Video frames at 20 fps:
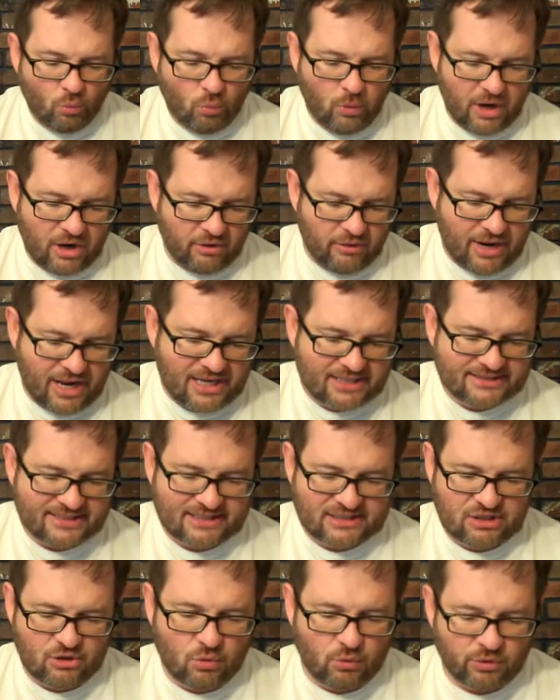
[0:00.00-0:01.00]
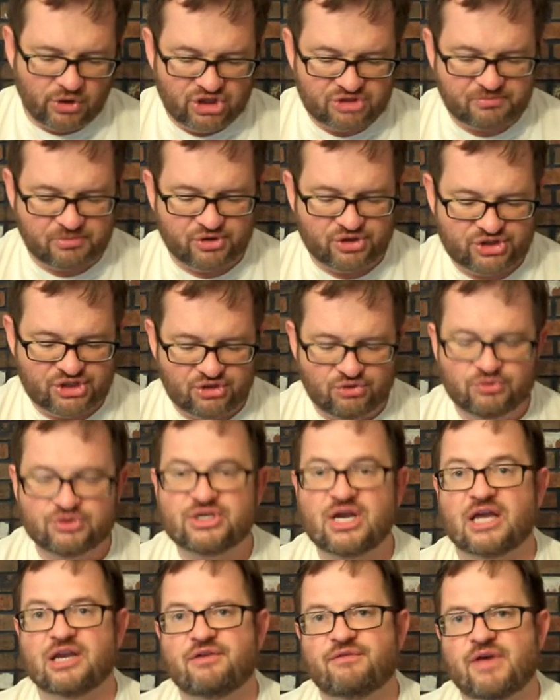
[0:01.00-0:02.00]
whereas like the orange person
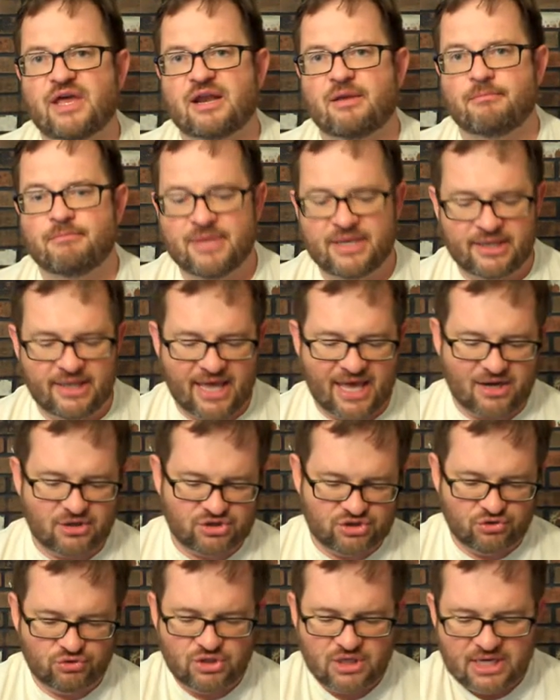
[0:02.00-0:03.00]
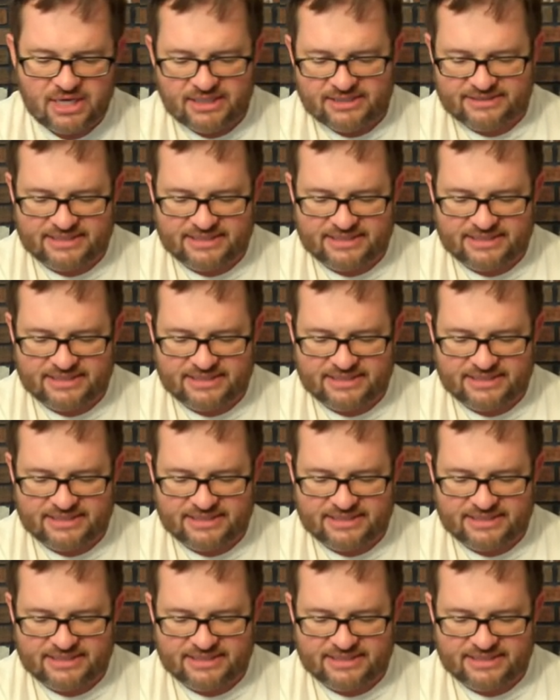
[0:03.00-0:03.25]
who's kind of at a mid latitude,